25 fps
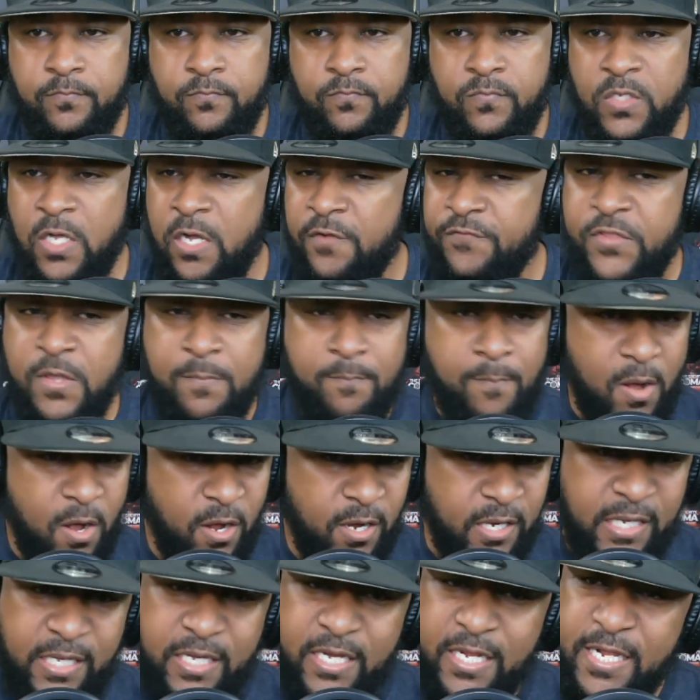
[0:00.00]
of the
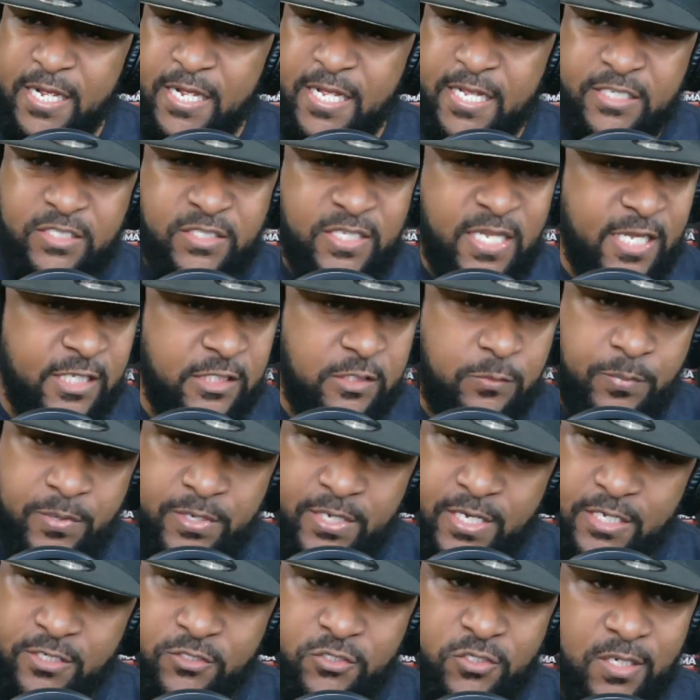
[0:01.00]
market is
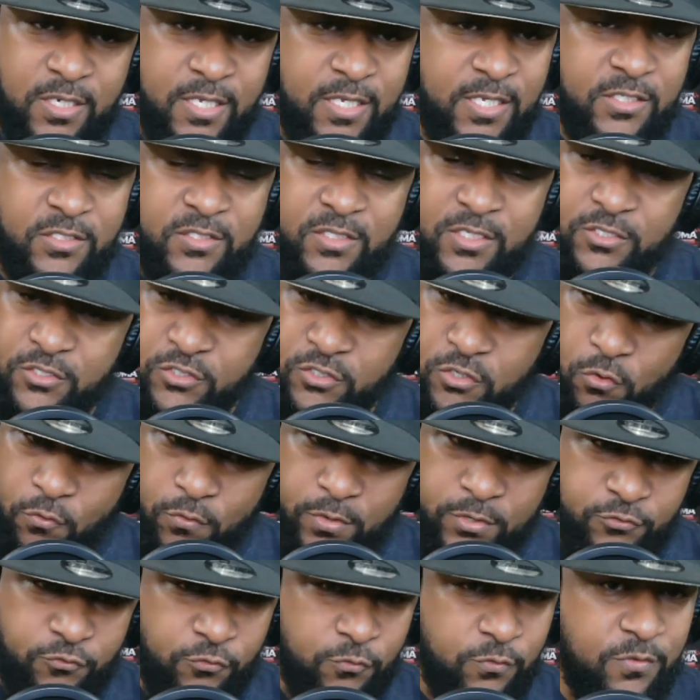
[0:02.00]
exponentially is is
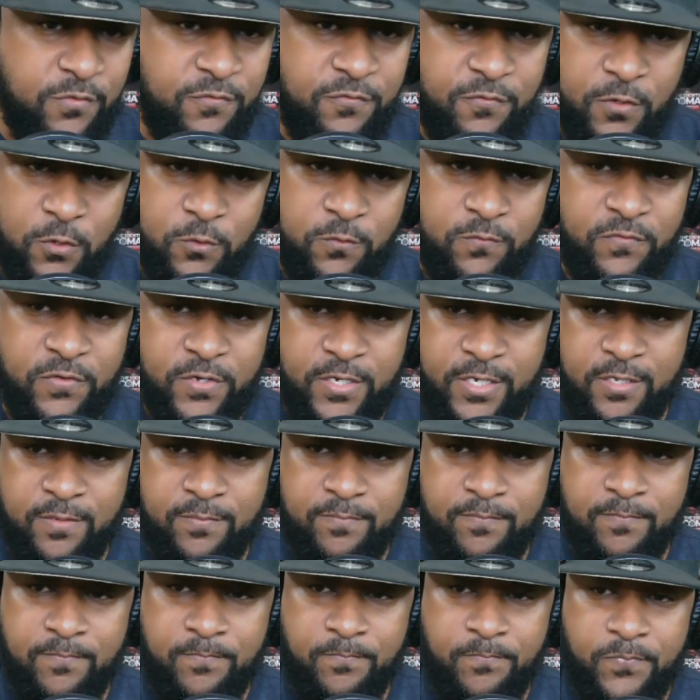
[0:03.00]
going through the flow for them.
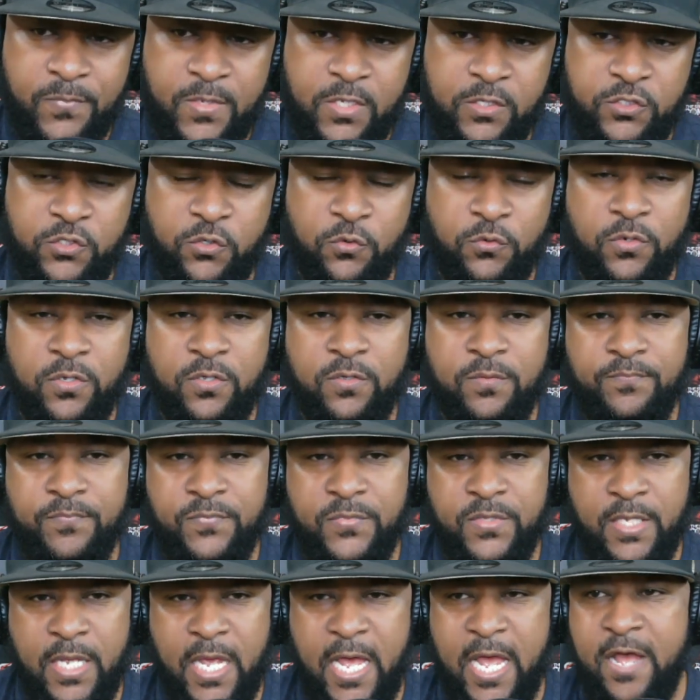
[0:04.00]
So the
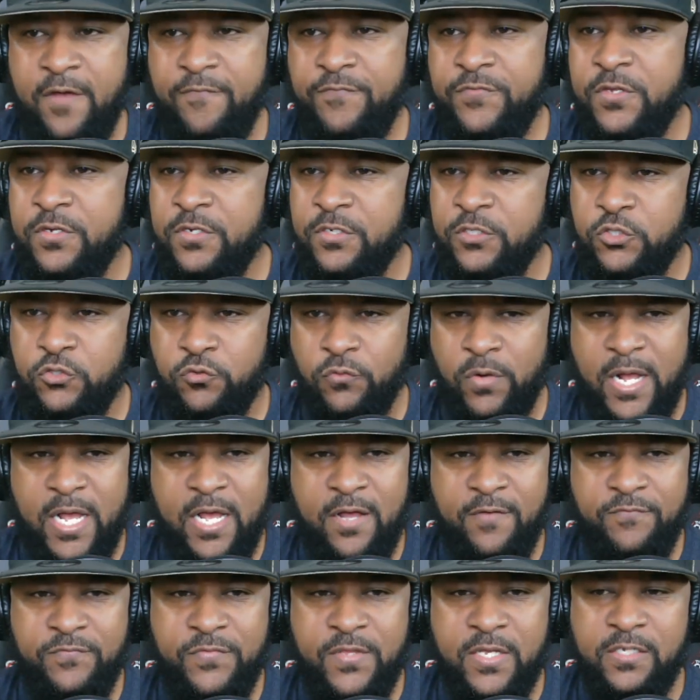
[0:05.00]
after the
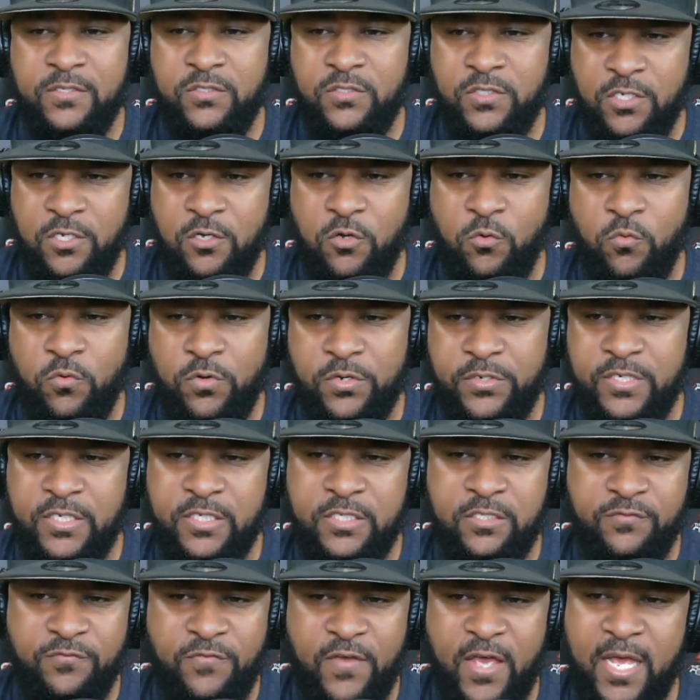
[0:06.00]
draft, they still want
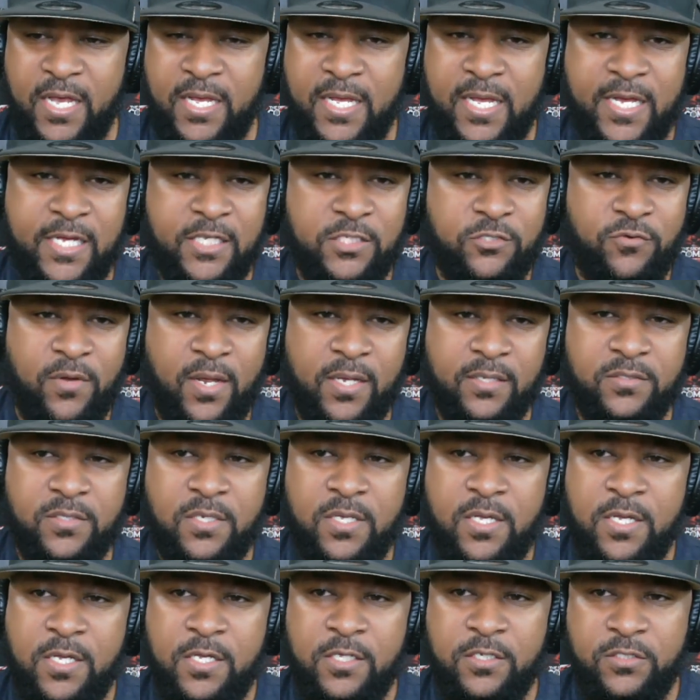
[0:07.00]
these fat contracts.
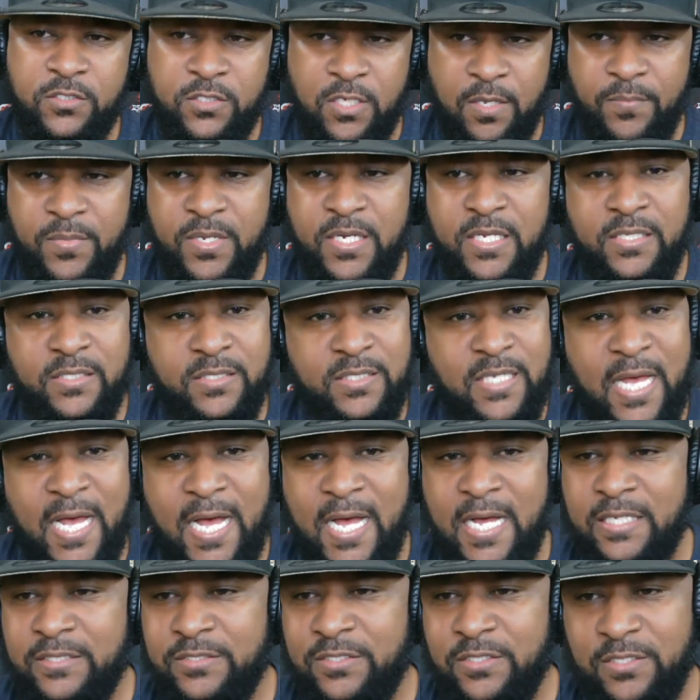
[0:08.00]
Some of these
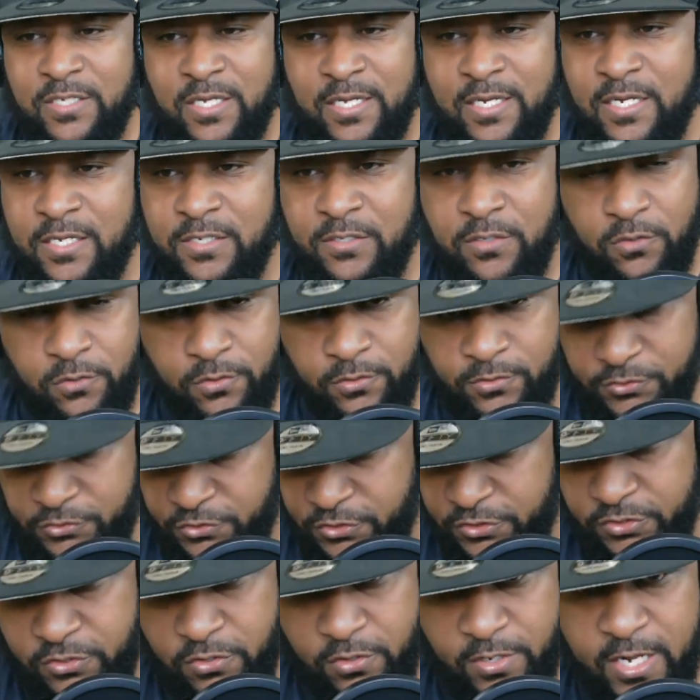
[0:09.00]
guys are go, uh,
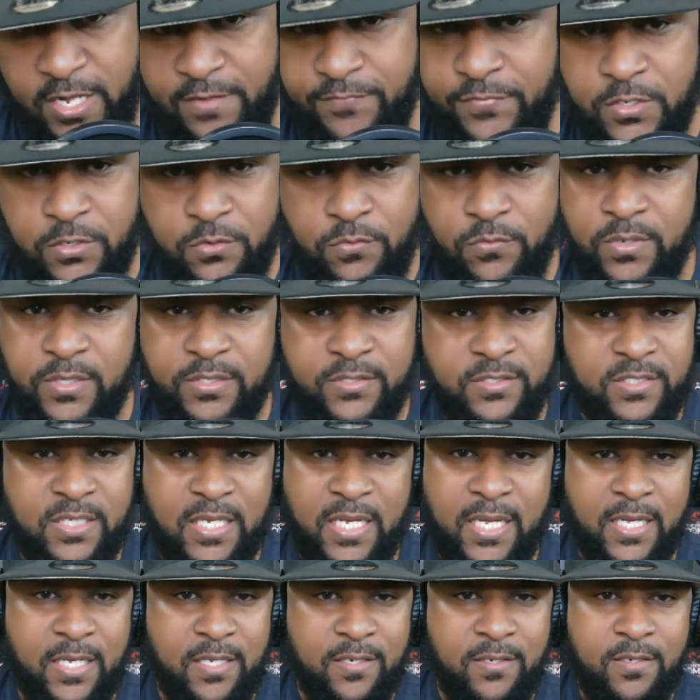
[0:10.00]
just going to have to go and
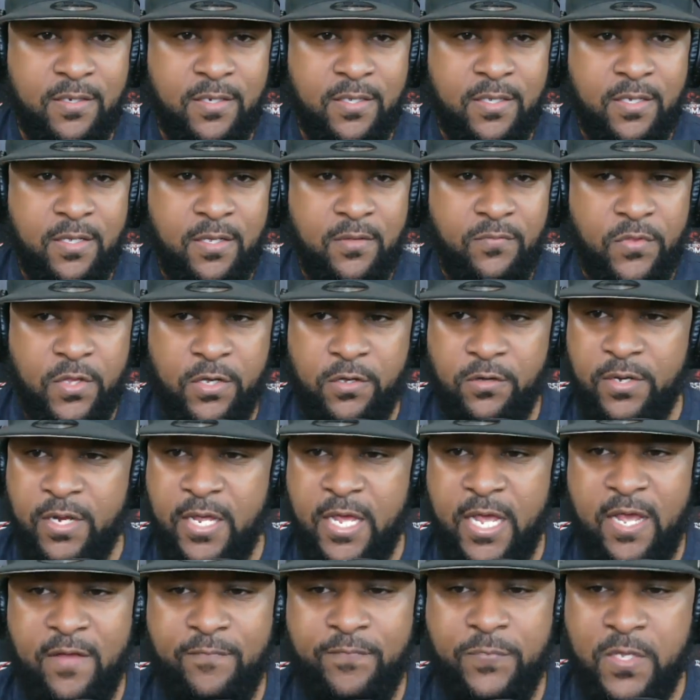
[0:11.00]
sign. They're going to
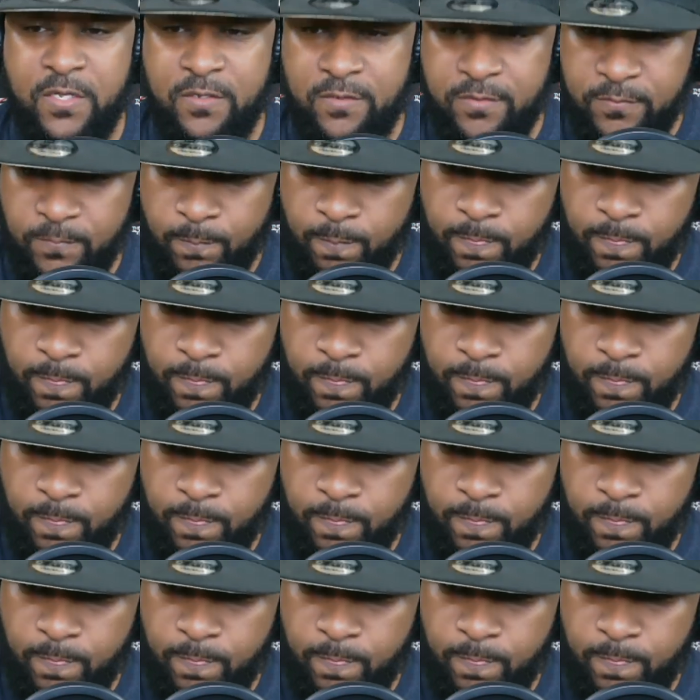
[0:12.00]
have to